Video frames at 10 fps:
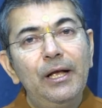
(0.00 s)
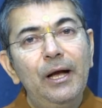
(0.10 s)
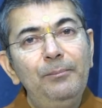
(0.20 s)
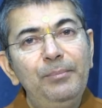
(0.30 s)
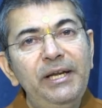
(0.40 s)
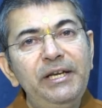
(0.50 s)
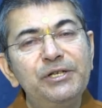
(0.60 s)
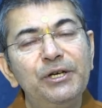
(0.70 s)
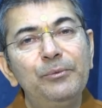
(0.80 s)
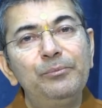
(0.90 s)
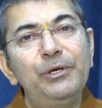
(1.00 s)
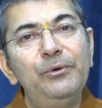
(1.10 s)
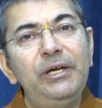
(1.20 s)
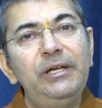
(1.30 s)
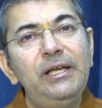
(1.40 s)
Complete
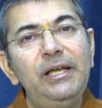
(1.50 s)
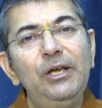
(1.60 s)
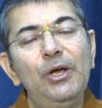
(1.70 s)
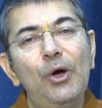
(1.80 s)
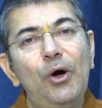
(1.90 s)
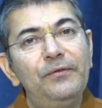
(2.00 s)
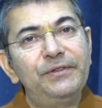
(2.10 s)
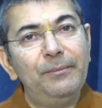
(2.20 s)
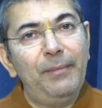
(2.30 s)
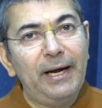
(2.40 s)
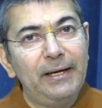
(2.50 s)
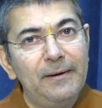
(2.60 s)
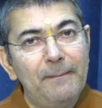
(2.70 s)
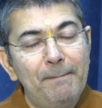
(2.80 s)
purity of the mind.